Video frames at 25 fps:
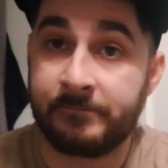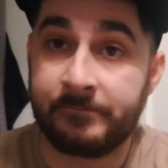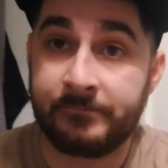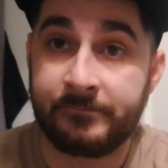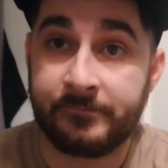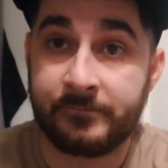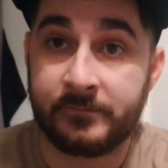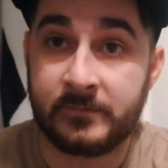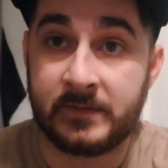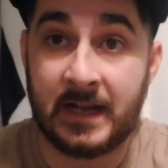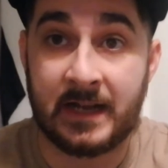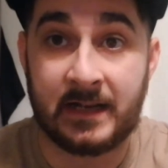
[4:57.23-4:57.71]

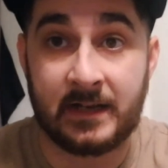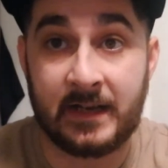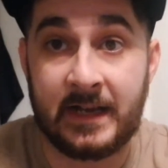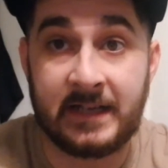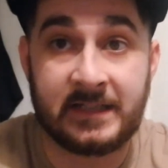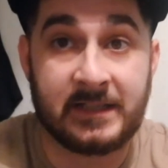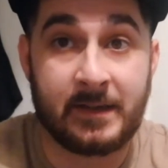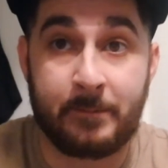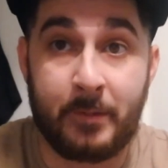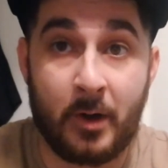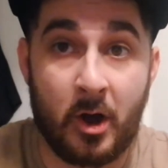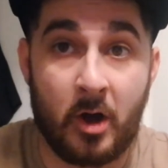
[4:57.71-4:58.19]
It's
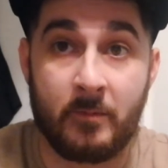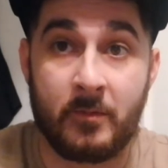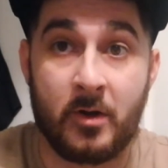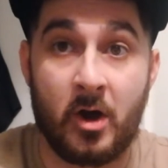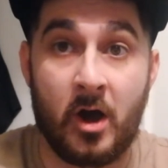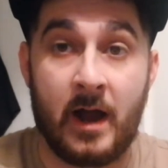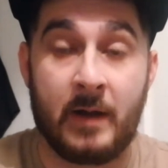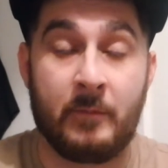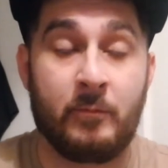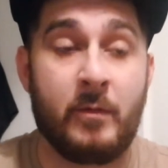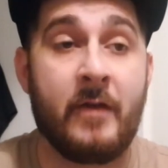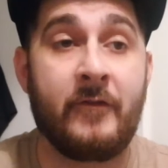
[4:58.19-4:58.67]
the bottom
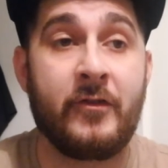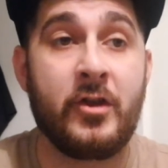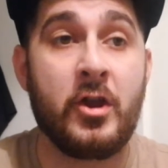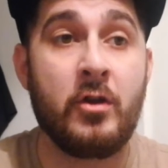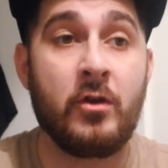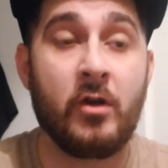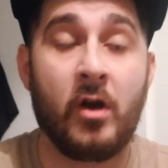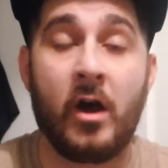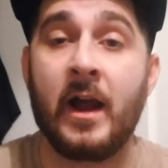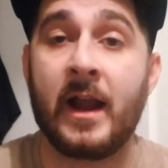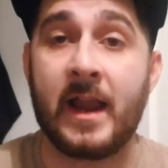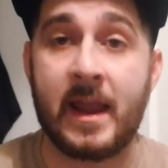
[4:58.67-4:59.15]
line. Whether you
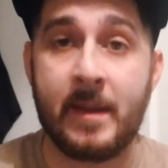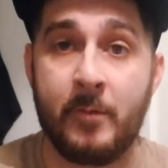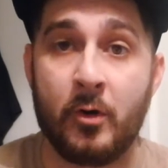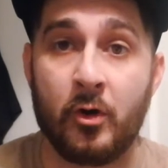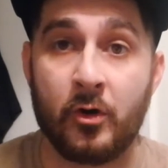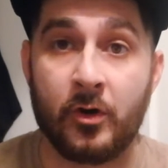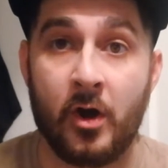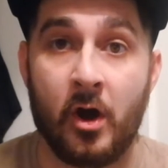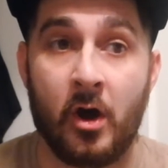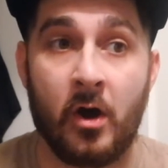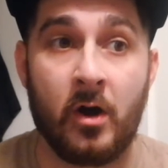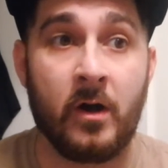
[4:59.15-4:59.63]
like him or
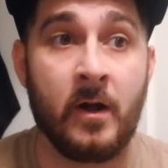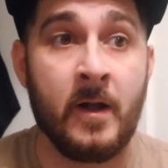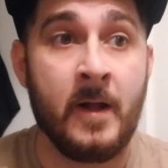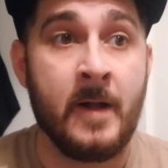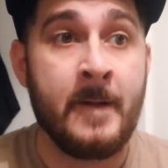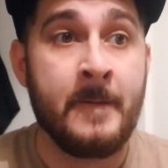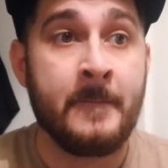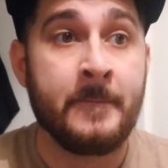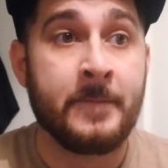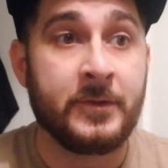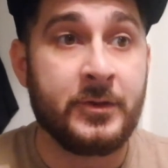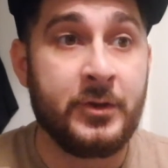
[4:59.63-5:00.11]
not,
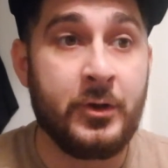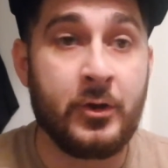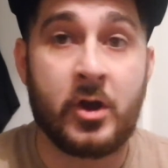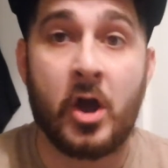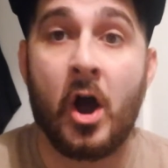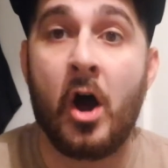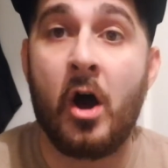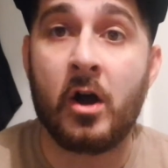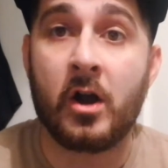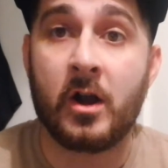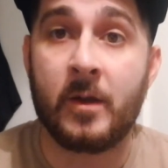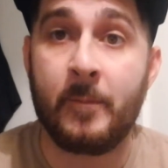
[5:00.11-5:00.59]
You
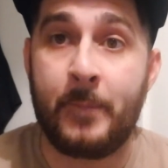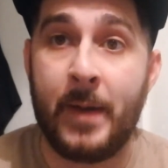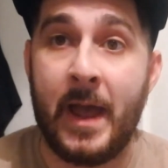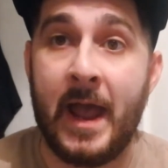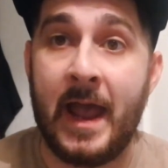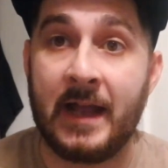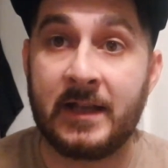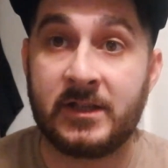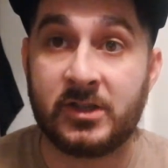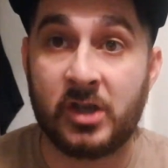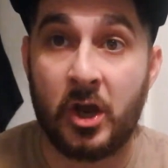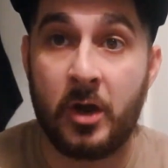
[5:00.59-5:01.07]
can't
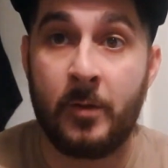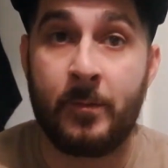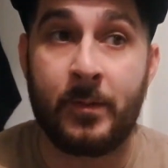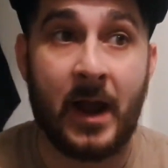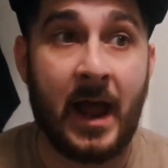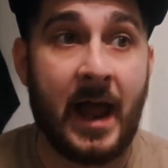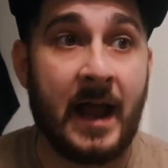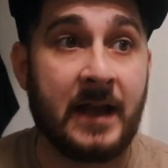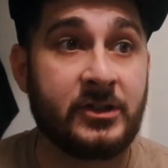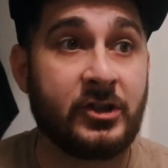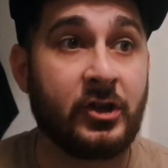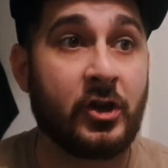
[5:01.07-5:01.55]
compare two
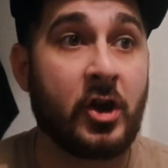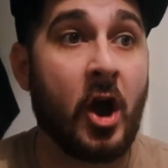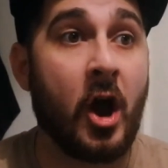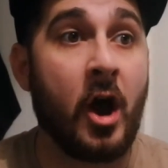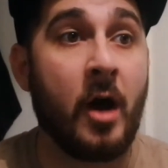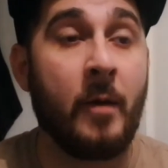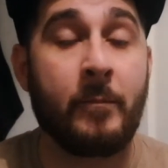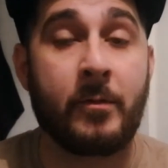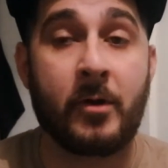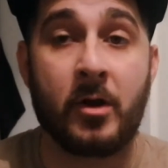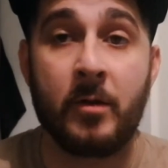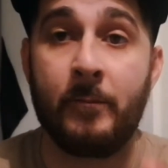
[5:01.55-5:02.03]
players. You
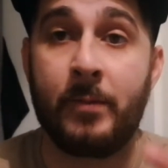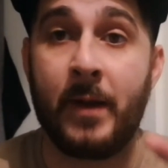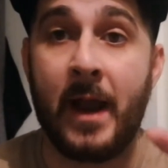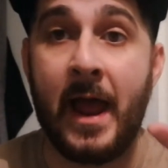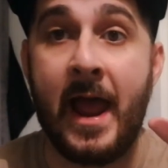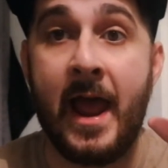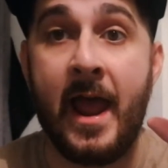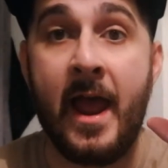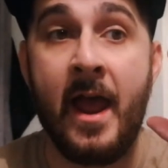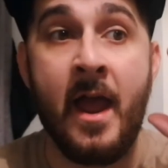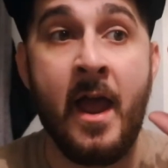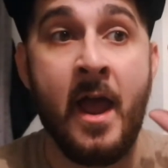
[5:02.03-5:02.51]
can't
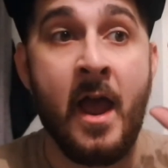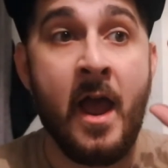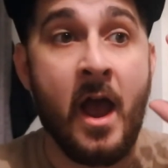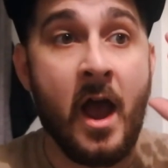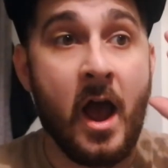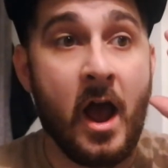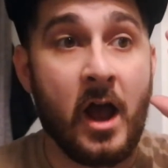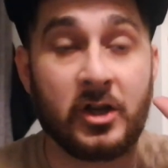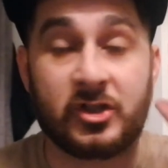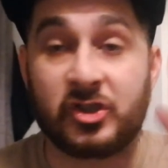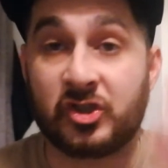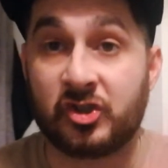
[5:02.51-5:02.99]
compare
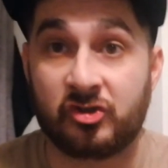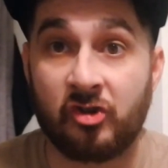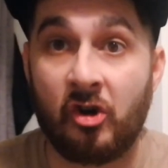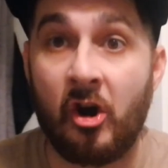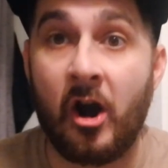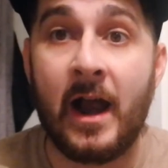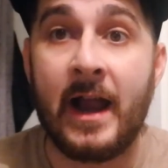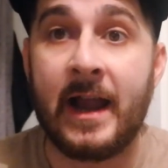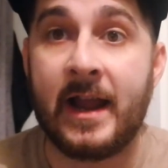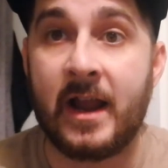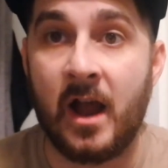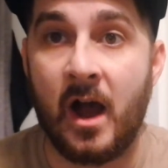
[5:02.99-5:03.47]
a
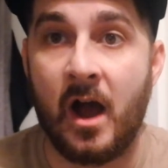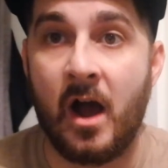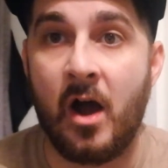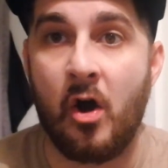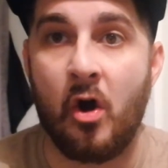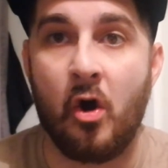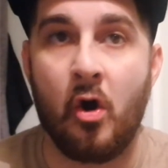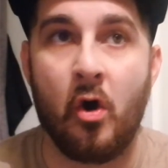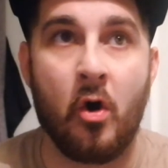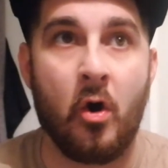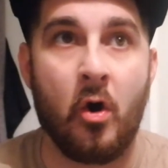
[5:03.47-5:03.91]
striker or